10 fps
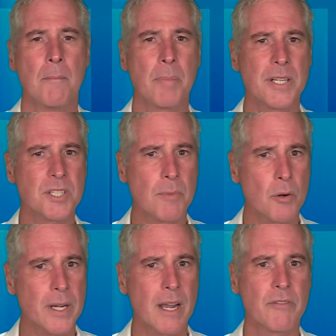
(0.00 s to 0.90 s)
But at Smart
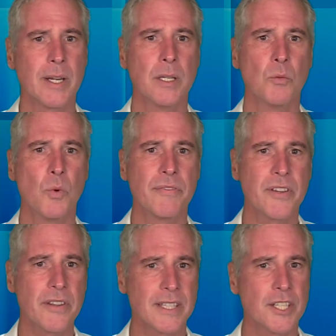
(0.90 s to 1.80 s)
Recovery, we
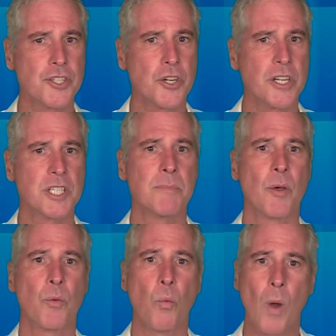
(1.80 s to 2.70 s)
feel that the journey is
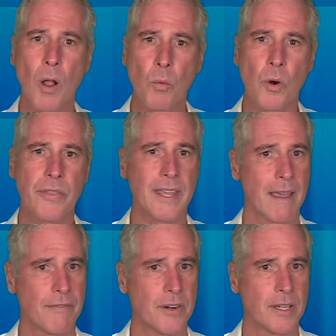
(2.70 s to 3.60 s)
both well worth the
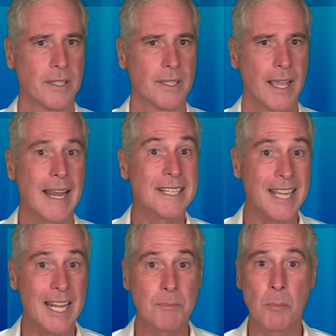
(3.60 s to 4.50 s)
effort and
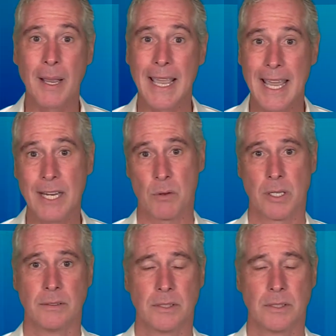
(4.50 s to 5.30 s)
attainable by anyone.